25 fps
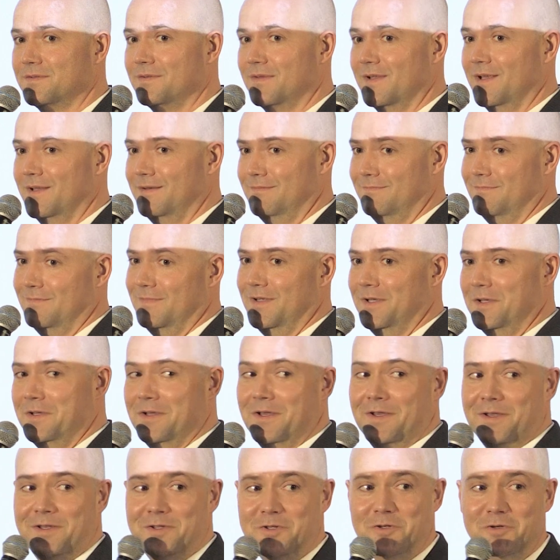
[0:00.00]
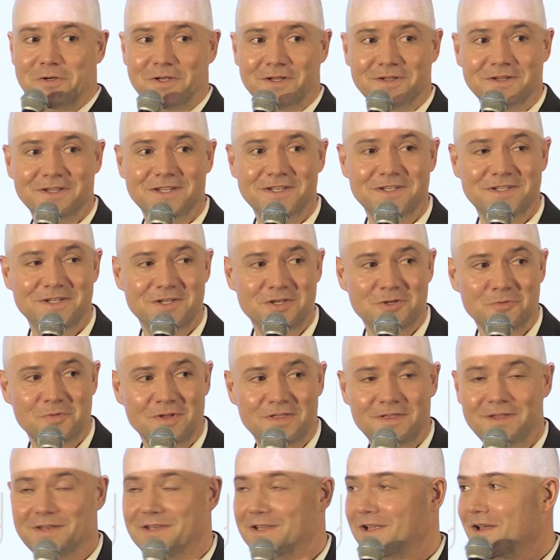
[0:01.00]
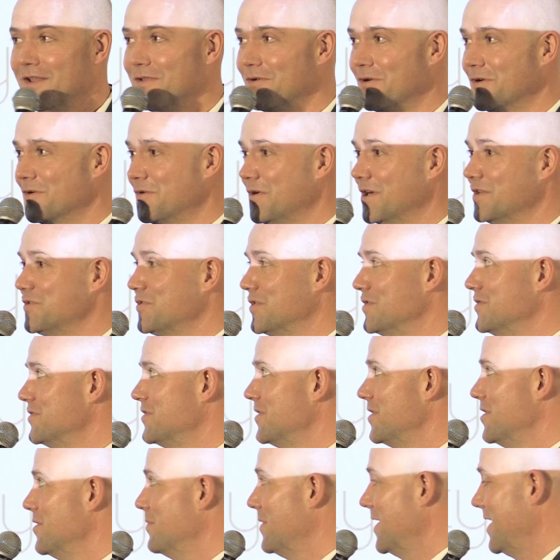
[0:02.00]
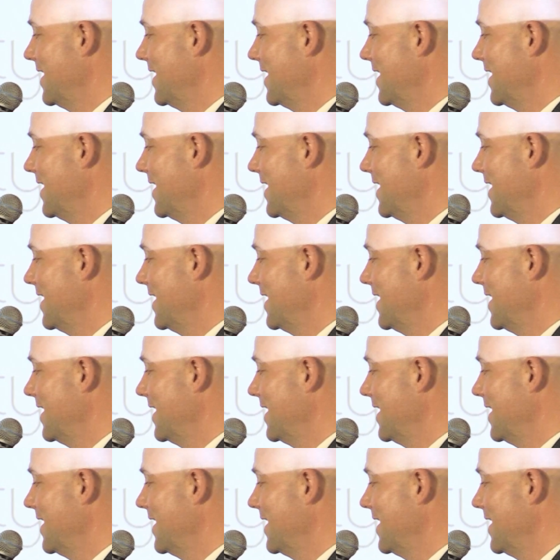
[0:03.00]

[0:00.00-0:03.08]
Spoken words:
then you can continue with any other questions that you might